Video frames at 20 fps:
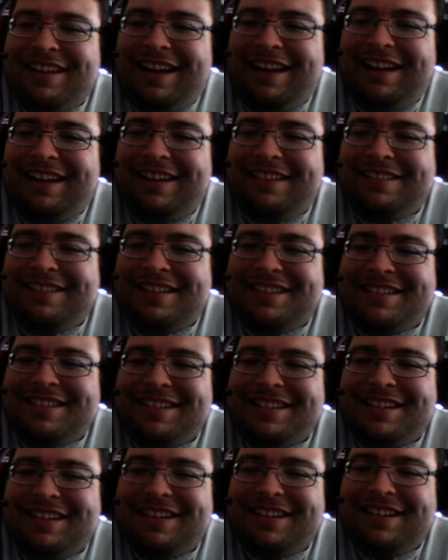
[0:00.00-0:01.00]
Let's see
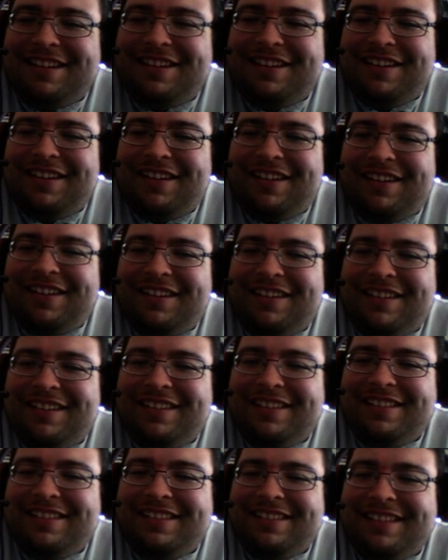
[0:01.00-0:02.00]
here.
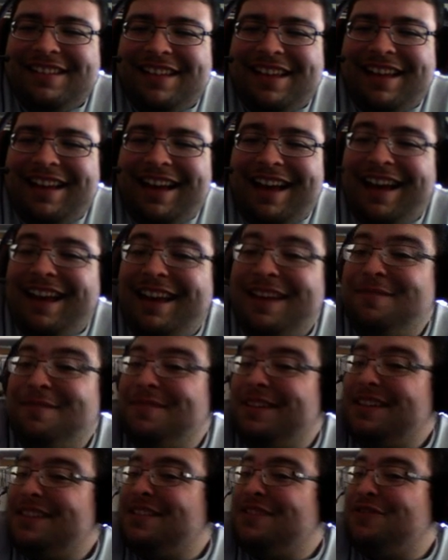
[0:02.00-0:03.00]
I am
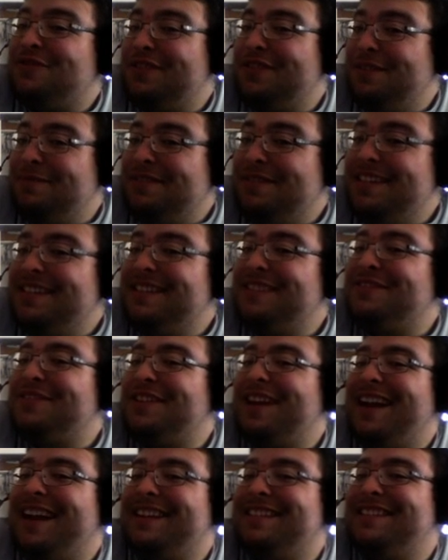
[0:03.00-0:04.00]
extremely
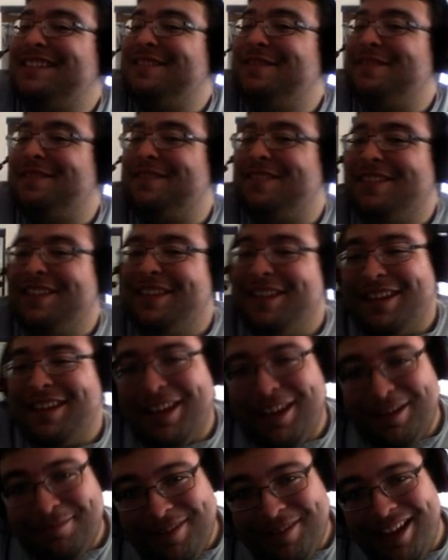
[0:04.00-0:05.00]
attractive,
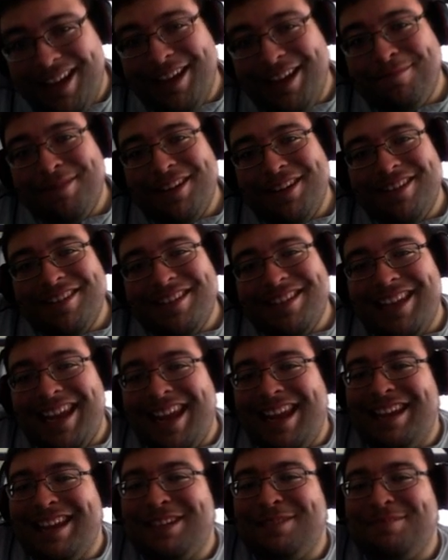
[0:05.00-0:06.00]
and my appearance
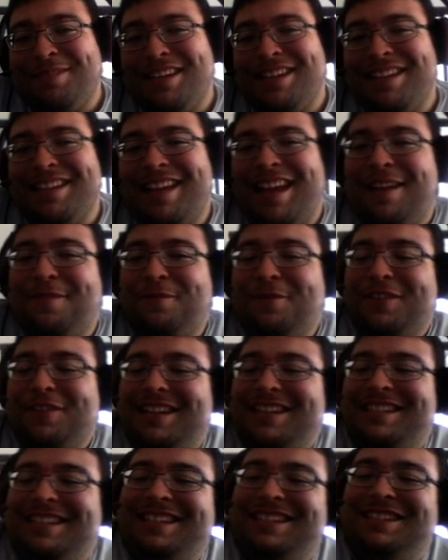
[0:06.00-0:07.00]
aids me in every
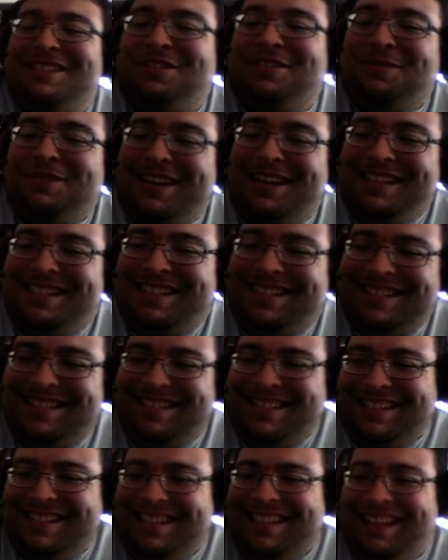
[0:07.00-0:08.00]
situation in
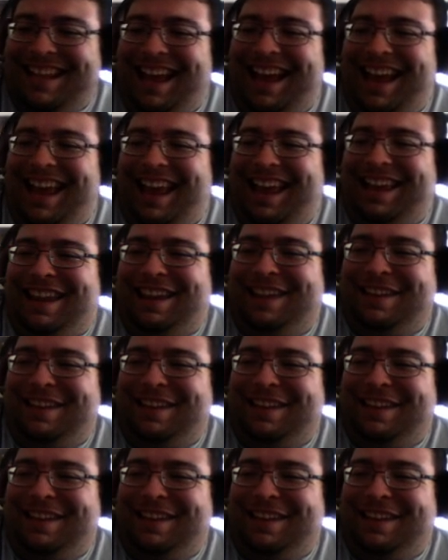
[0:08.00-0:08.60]
life.